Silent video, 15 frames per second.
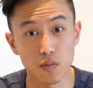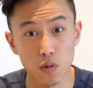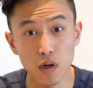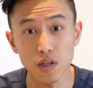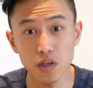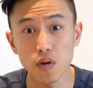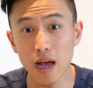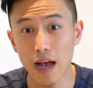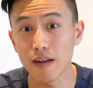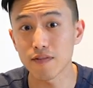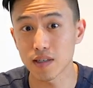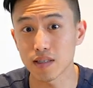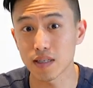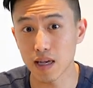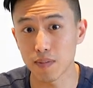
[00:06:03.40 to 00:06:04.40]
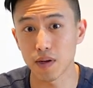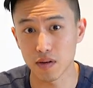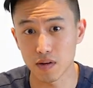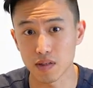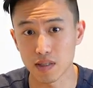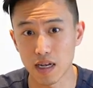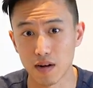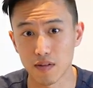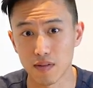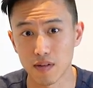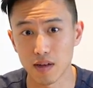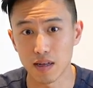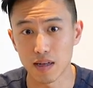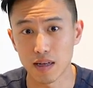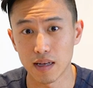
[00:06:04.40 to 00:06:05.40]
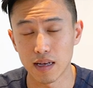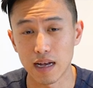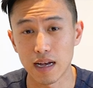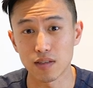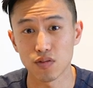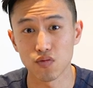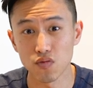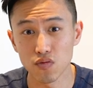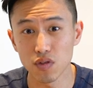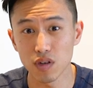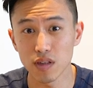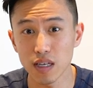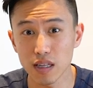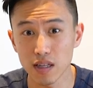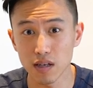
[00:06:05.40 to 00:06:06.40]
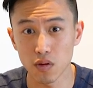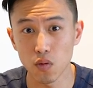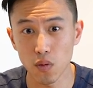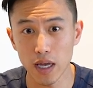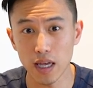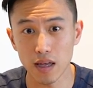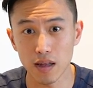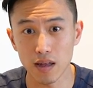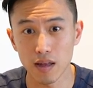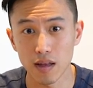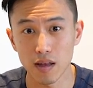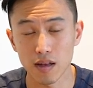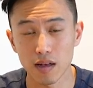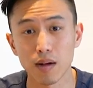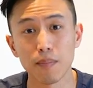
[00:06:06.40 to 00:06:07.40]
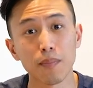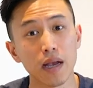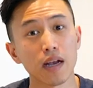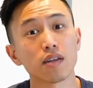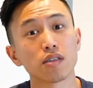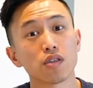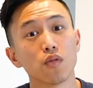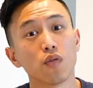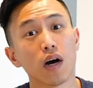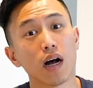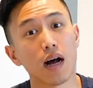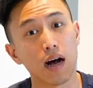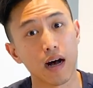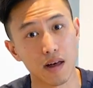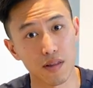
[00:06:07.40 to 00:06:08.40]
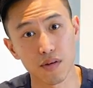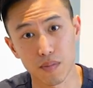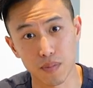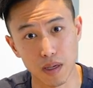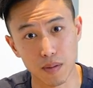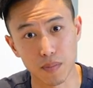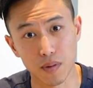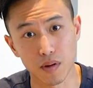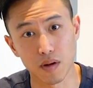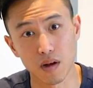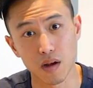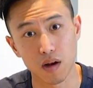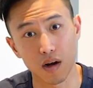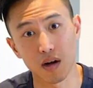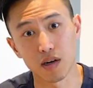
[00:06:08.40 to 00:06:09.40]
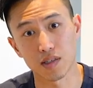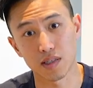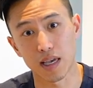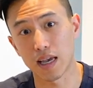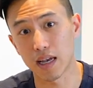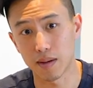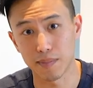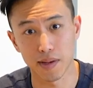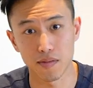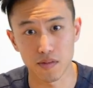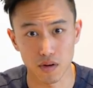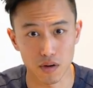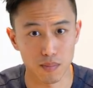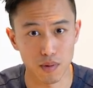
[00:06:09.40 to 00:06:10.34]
what you have to say about yourself has really little weight compared to what other people are saying about your